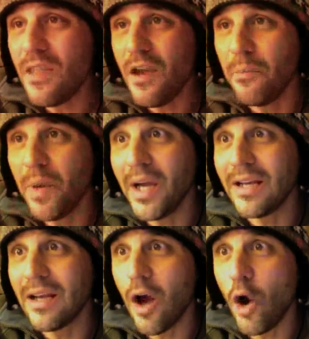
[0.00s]

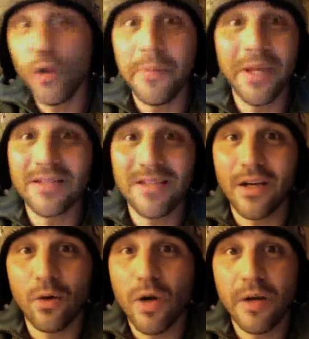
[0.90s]
but only because I
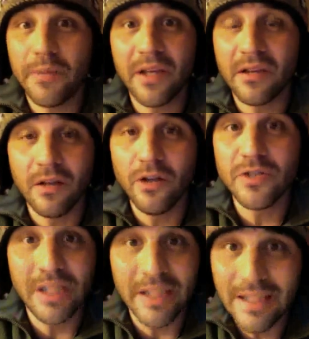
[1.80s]
don't want to be on the
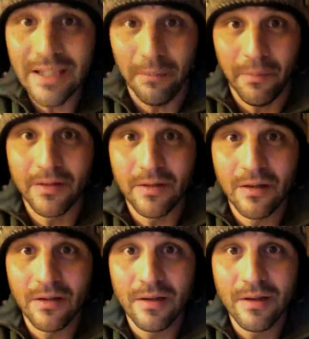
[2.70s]
losing team.
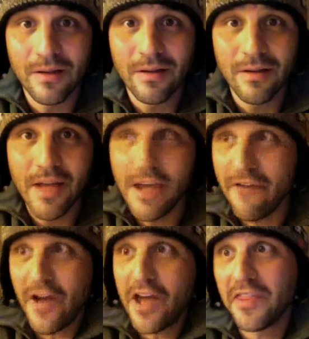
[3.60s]

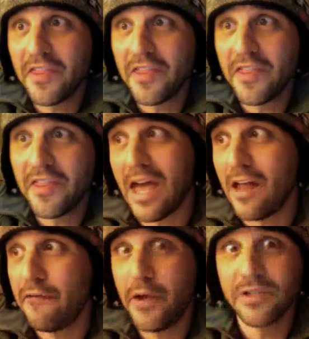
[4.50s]
If I thought the
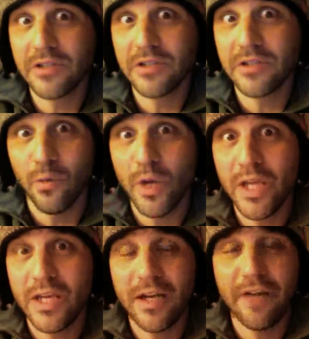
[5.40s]
caliphate was going to
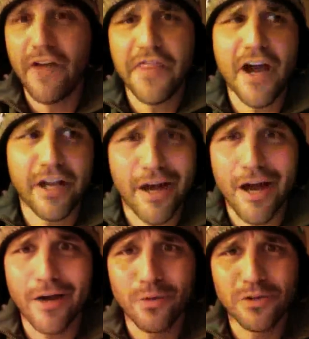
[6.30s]
win, if I thought
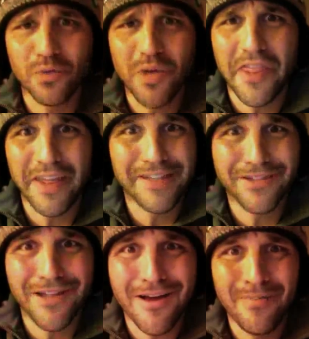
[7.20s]
God was with
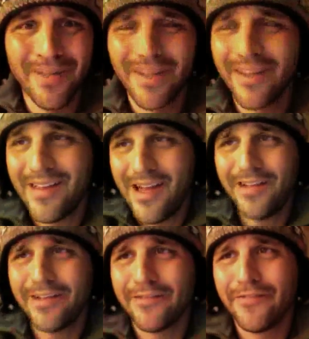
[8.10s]
Islam,
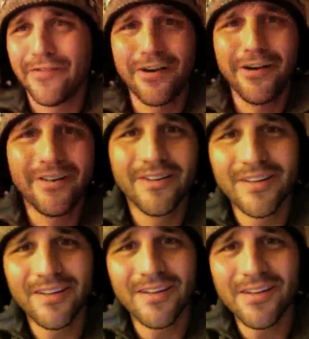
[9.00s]
I'd convert.
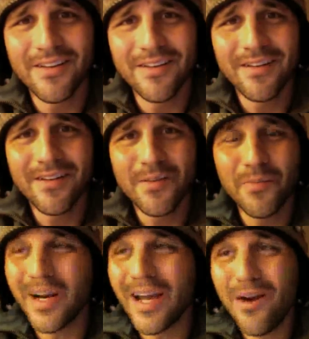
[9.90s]

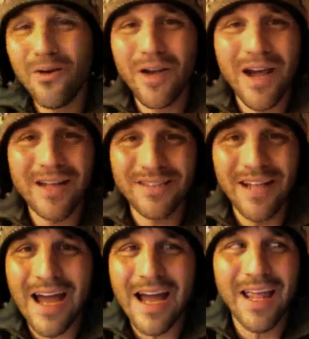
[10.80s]
But I know God's
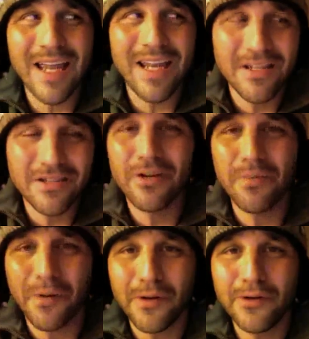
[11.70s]
not, and history
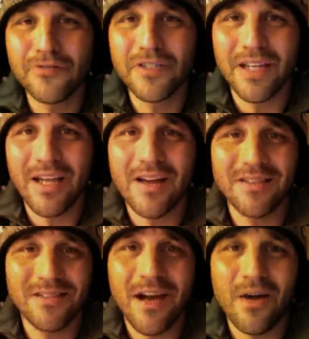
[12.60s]
proves that God's
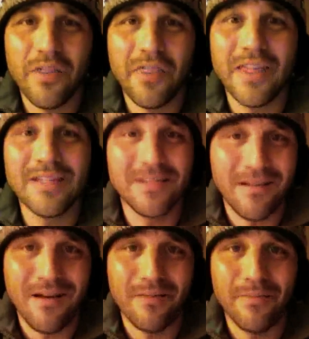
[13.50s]
not with
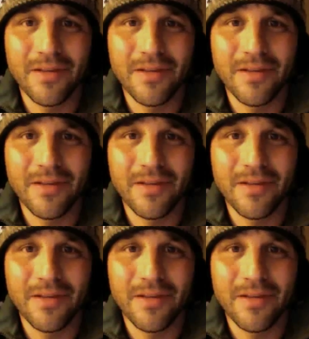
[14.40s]
Islam.